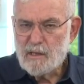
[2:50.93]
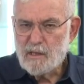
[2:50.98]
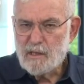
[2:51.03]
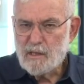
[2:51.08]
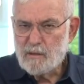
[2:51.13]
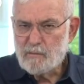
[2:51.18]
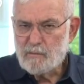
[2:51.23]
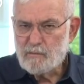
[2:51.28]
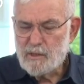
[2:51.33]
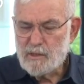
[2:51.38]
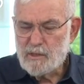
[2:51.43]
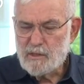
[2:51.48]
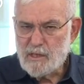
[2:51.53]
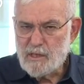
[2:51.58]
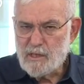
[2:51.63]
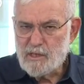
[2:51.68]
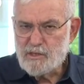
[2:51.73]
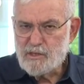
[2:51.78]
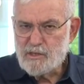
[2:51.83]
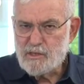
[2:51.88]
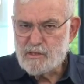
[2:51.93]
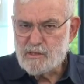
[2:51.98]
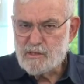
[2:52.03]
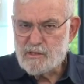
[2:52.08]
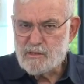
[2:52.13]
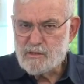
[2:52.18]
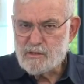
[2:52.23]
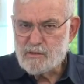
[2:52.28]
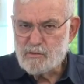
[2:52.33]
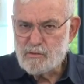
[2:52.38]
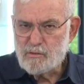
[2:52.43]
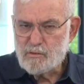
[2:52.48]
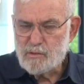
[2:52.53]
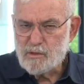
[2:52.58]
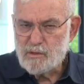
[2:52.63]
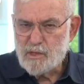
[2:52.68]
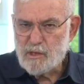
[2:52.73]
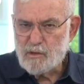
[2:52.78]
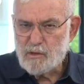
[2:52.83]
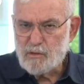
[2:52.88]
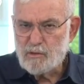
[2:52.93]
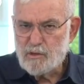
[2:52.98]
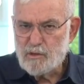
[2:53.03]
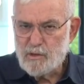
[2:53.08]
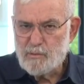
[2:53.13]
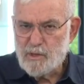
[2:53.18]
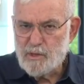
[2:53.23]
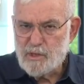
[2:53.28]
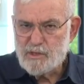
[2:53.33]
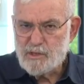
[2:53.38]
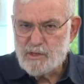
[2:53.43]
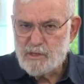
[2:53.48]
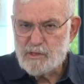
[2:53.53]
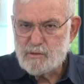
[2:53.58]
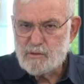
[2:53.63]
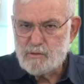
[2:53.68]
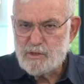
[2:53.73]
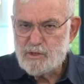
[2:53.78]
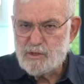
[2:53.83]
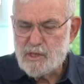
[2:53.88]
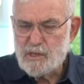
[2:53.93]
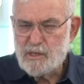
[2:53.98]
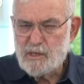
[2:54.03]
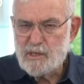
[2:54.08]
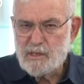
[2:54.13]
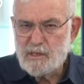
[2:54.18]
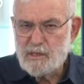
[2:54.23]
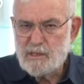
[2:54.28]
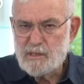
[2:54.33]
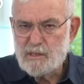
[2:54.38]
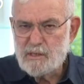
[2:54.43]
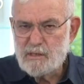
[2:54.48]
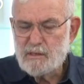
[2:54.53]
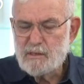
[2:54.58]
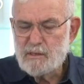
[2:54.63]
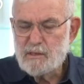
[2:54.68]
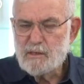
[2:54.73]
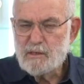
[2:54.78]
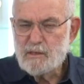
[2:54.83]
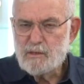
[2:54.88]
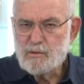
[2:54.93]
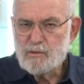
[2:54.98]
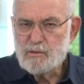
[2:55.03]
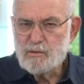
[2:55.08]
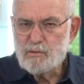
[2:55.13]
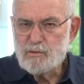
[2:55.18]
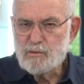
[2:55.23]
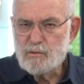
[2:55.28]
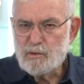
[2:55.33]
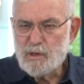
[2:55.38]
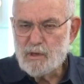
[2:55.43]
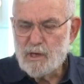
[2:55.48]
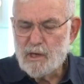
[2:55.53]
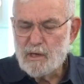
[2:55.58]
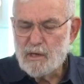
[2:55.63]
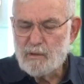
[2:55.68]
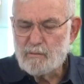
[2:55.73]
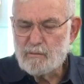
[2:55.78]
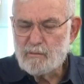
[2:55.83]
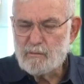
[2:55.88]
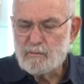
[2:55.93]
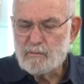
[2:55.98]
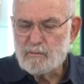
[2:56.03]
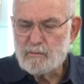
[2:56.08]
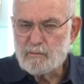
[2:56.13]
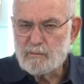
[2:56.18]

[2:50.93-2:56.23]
um, intelligence to take all the measures which are needed to um,